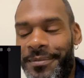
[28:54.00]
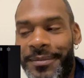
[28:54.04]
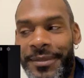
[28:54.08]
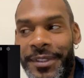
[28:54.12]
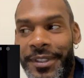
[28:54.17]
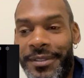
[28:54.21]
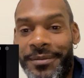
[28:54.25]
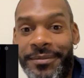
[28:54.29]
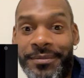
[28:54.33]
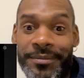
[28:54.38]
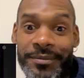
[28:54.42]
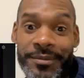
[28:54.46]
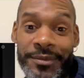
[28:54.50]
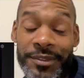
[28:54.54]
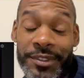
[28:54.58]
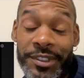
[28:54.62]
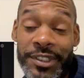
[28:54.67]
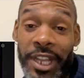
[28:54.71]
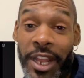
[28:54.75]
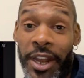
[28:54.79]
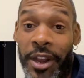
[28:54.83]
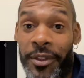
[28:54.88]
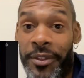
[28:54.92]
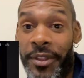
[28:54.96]
But
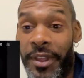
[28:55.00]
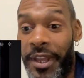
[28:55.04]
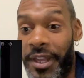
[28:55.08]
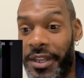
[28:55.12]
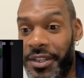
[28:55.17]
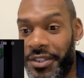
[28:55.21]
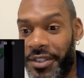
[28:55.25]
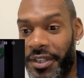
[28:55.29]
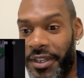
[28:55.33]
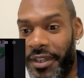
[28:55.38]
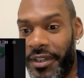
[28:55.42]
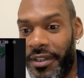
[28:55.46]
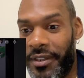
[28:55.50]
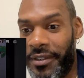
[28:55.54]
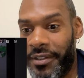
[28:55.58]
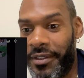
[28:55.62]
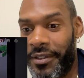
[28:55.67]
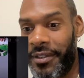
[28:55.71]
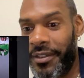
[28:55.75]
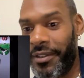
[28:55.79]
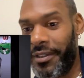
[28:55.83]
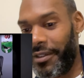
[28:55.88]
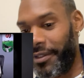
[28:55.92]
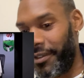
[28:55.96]
shout out to Asia, I guess.
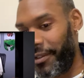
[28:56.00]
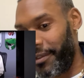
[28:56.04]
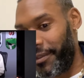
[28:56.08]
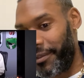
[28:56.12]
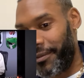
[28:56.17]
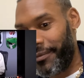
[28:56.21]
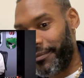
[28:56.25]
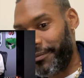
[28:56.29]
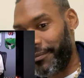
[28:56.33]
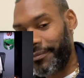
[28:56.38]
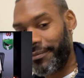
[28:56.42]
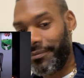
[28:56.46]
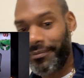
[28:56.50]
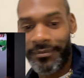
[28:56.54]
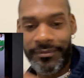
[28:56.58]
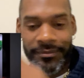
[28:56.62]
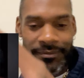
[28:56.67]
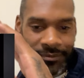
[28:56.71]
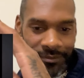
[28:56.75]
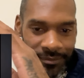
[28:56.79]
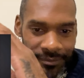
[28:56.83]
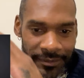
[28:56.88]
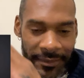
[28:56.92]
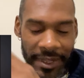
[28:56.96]

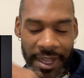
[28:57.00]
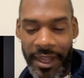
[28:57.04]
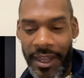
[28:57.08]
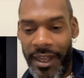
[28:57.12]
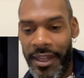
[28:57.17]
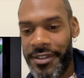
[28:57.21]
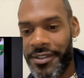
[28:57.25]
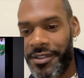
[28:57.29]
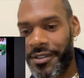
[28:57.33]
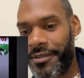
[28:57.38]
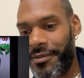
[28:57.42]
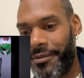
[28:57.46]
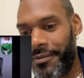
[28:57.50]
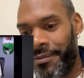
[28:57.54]
Hey, Asia.